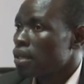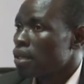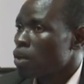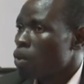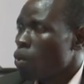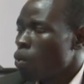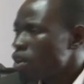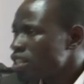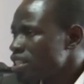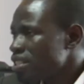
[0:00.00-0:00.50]

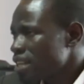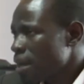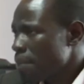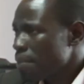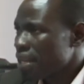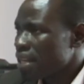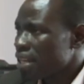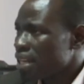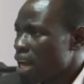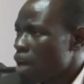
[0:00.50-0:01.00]
What is
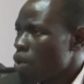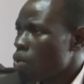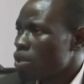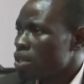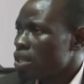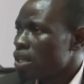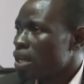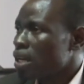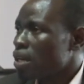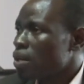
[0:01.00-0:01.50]
happening now
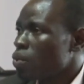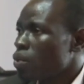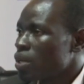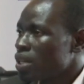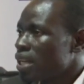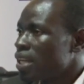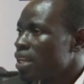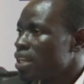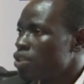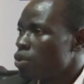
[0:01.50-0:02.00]
with
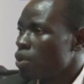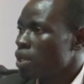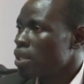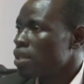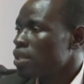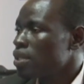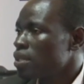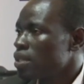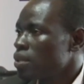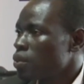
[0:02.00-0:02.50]
the gateway,
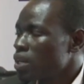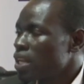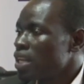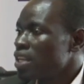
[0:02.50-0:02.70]
with the